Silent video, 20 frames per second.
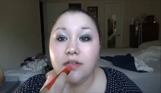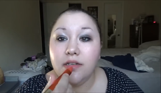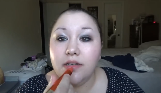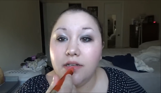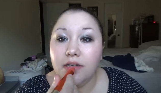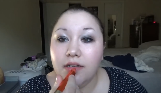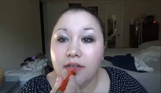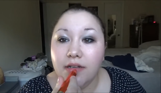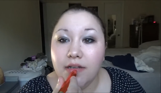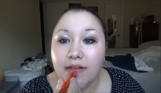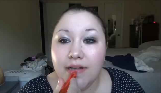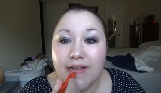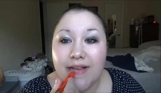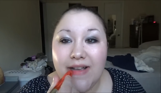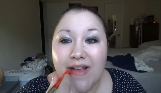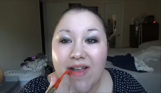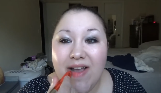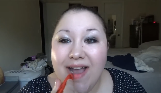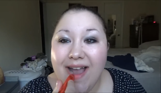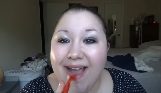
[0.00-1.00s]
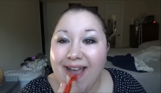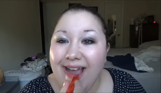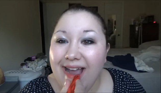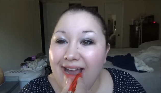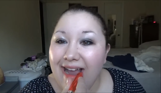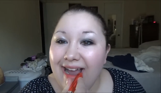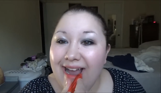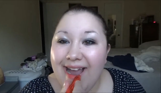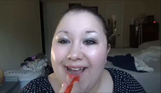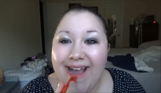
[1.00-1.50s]

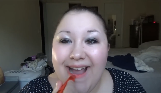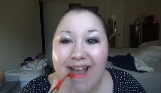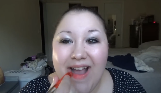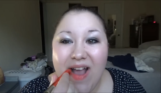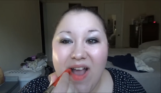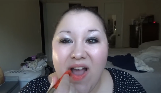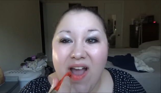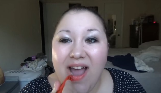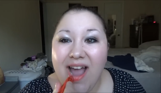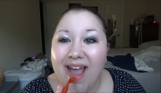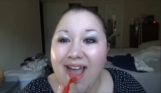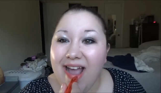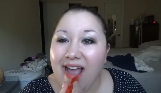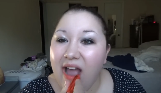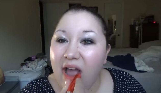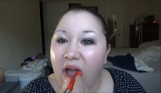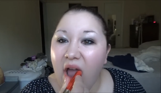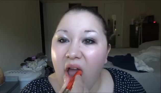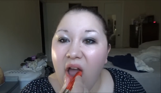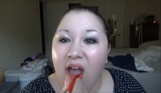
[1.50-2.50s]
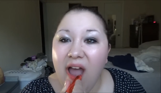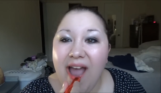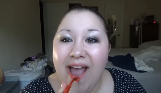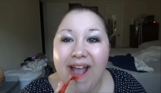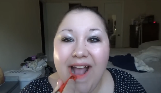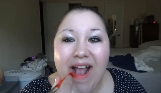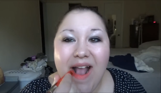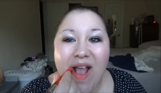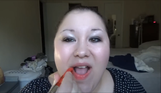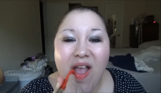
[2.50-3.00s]

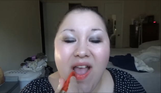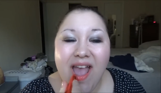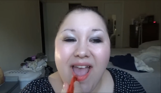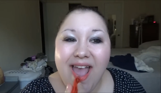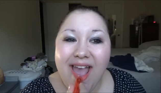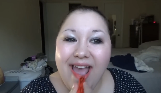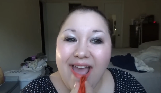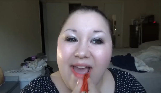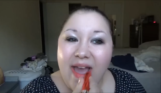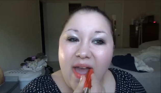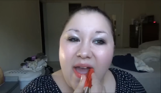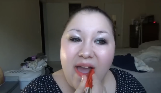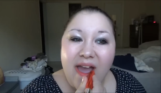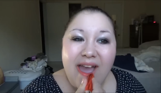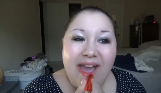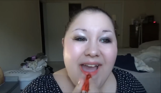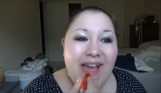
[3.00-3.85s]
Nothing is said.